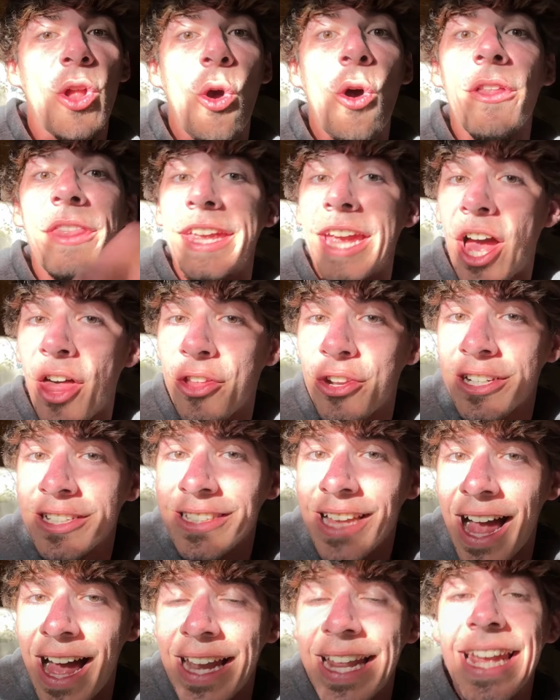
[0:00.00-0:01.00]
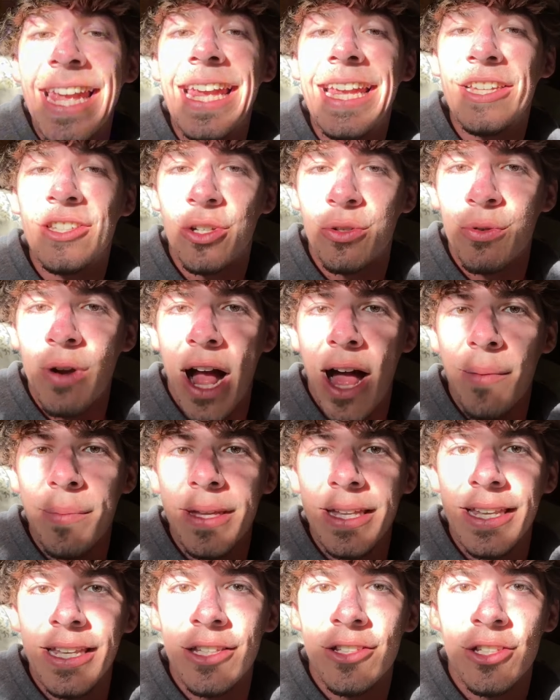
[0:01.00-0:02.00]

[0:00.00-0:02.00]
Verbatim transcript: on the other side is a Robin,